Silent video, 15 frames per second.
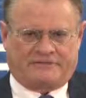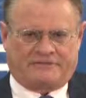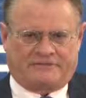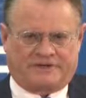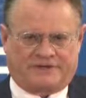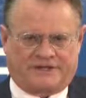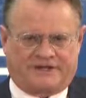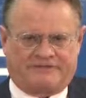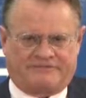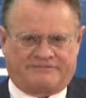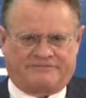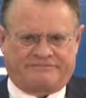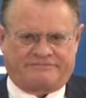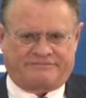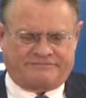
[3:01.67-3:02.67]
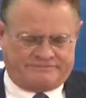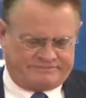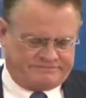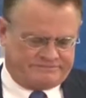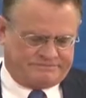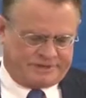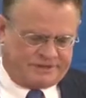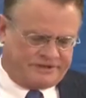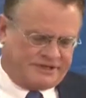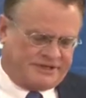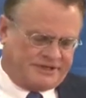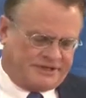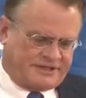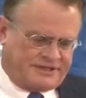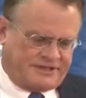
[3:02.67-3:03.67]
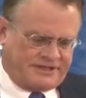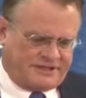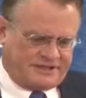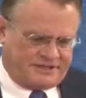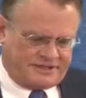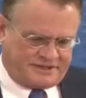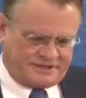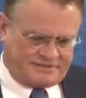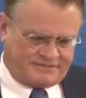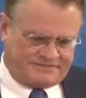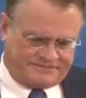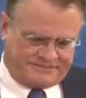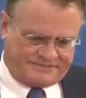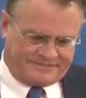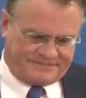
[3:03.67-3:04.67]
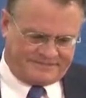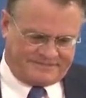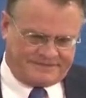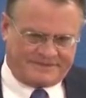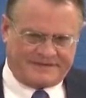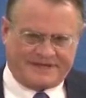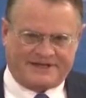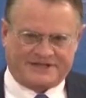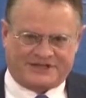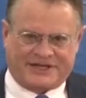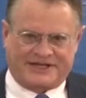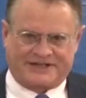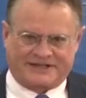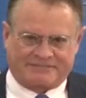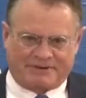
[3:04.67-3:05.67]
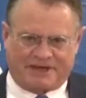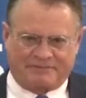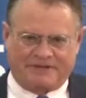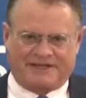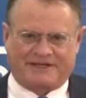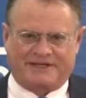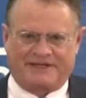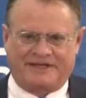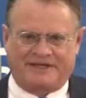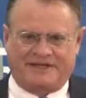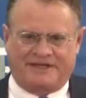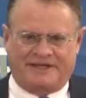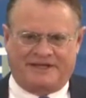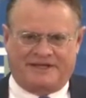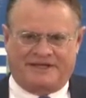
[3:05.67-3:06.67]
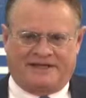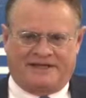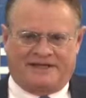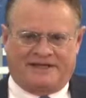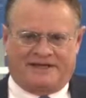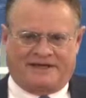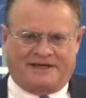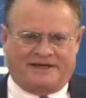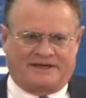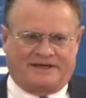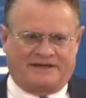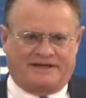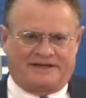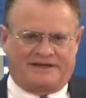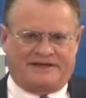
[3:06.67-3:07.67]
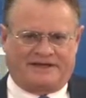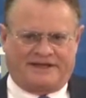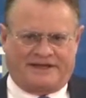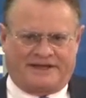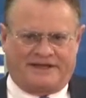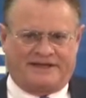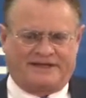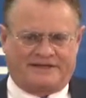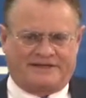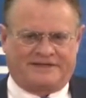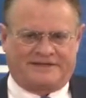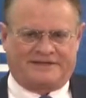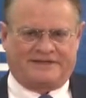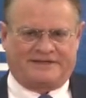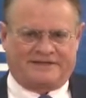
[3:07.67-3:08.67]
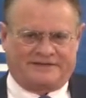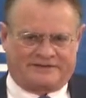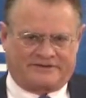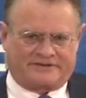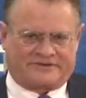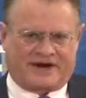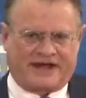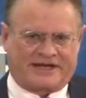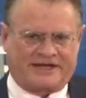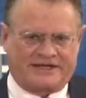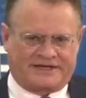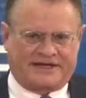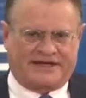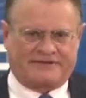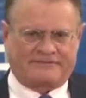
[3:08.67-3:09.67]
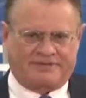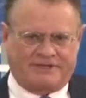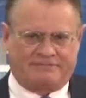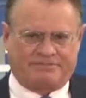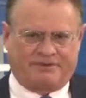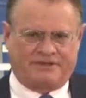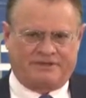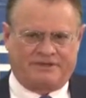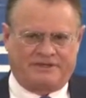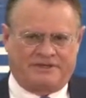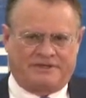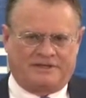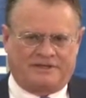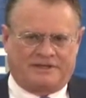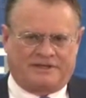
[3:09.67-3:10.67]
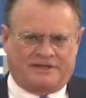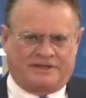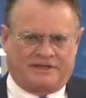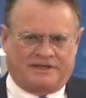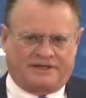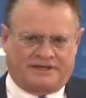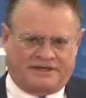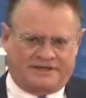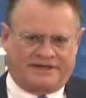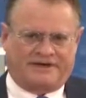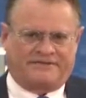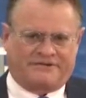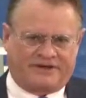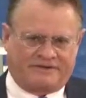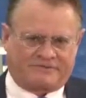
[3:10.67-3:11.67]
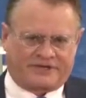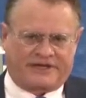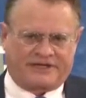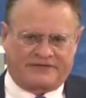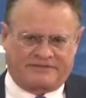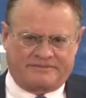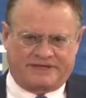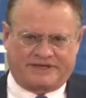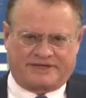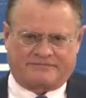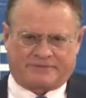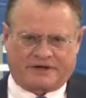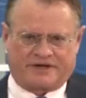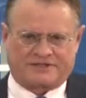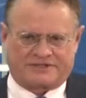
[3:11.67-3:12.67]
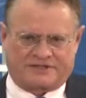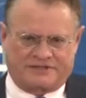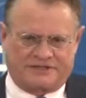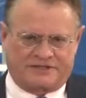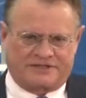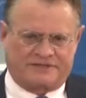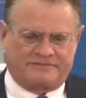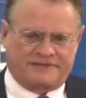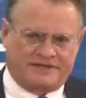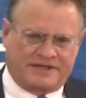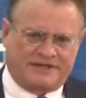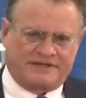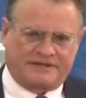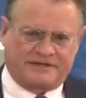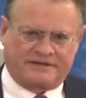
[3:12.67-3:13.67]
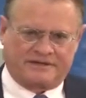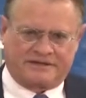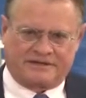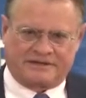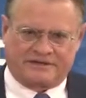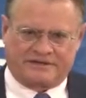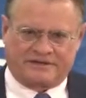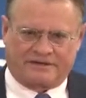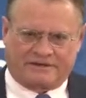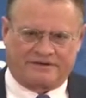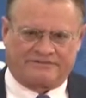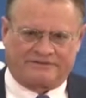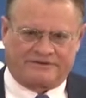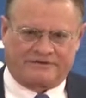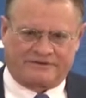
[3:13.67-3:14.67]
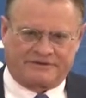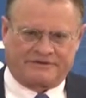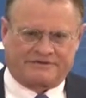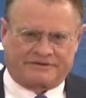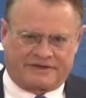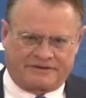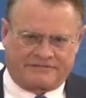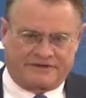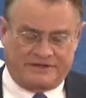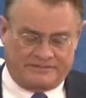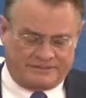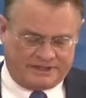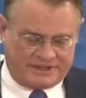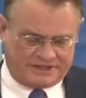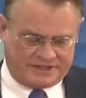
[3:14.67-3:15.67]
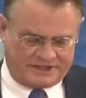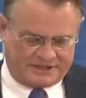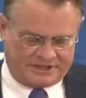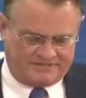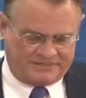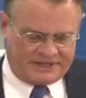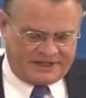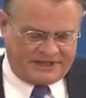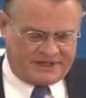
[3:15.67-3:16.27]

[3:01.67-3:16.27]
where they've both on the educating the public and tracking down people, identifying them, tracking them down, prosecuting them, and then often trying to rehabilitate them.